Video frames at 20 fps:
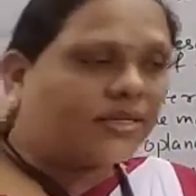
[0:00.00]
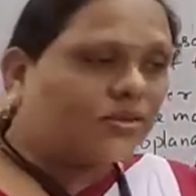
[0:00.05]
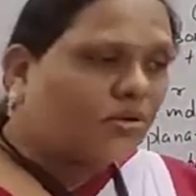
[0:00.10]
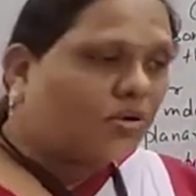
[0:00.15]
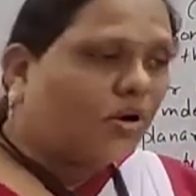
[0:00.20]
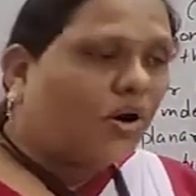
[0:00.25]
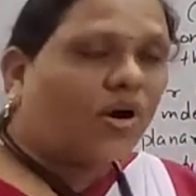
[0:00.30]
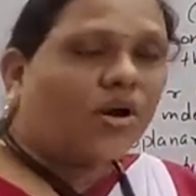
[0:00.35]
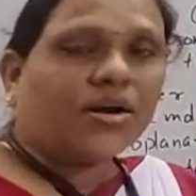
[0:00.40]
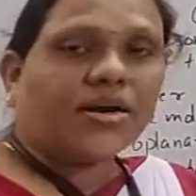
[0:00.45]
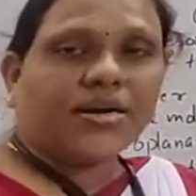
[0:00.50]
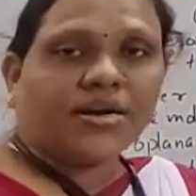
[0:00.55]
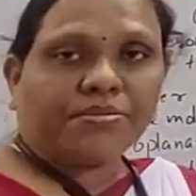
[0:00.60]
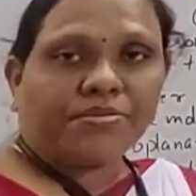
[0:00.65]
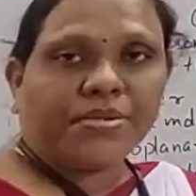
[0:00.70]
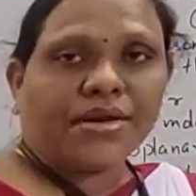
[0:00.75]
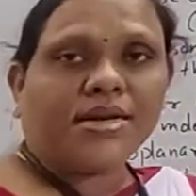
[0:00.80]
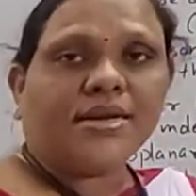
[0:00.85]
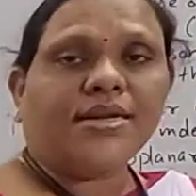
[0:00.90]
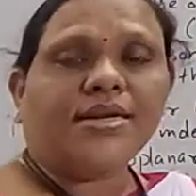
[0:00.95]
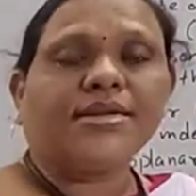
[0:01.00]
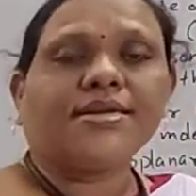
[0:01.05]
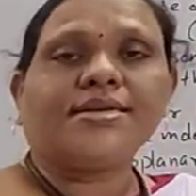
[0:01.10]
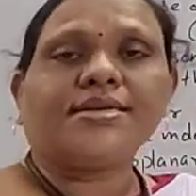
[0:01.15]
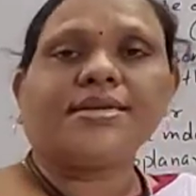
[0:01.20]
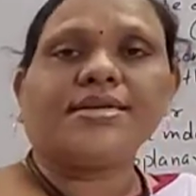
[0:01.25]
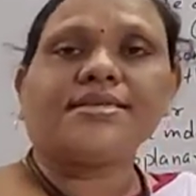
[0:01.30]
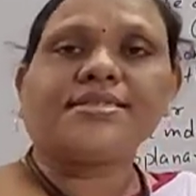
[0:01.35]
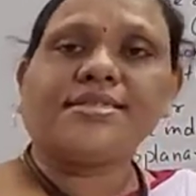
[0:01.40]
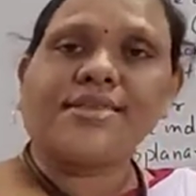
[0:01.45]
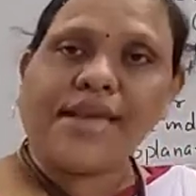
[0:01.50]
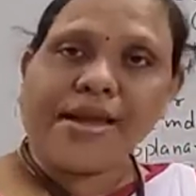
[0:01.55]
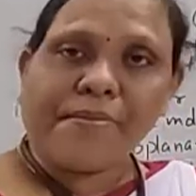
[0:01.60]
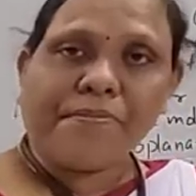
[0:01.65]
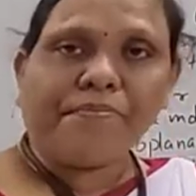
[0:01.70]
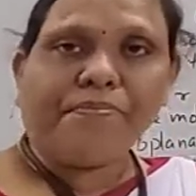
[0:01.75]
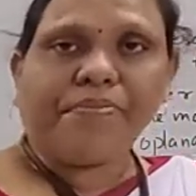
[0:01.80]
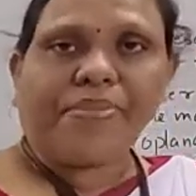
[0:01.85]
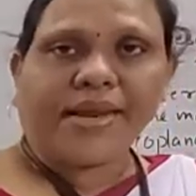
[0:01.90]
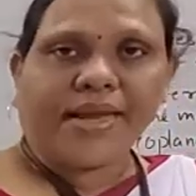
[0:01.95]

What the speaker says: That should all remain in the same